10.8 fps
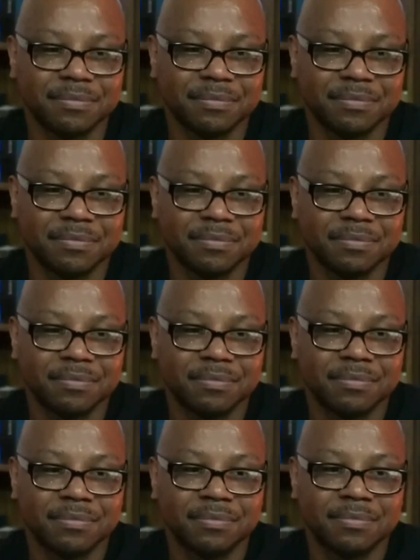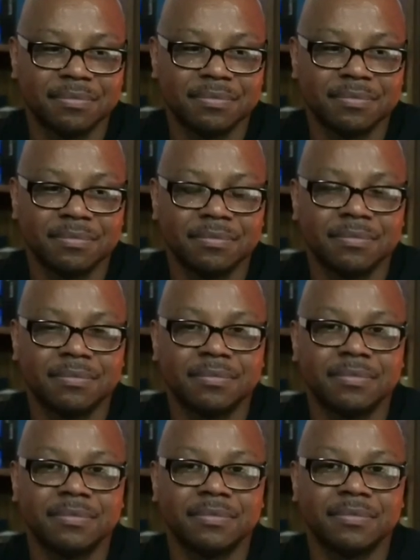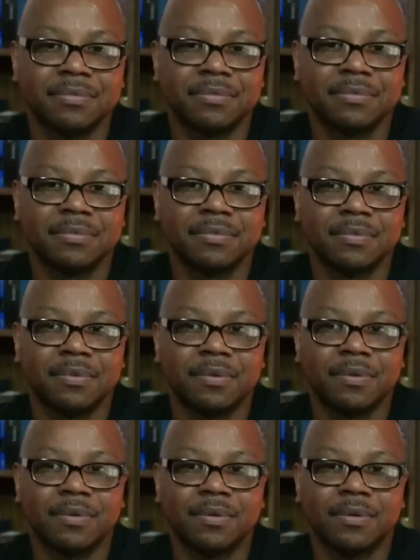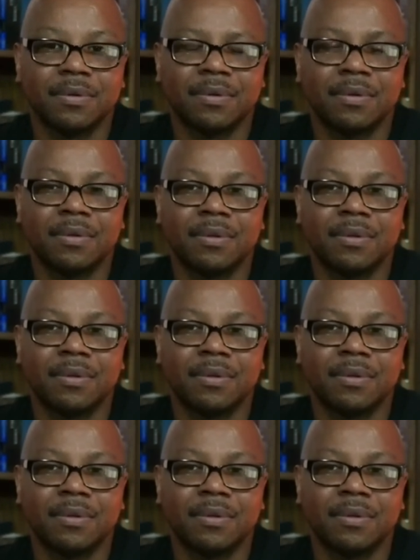This person isn't speaking.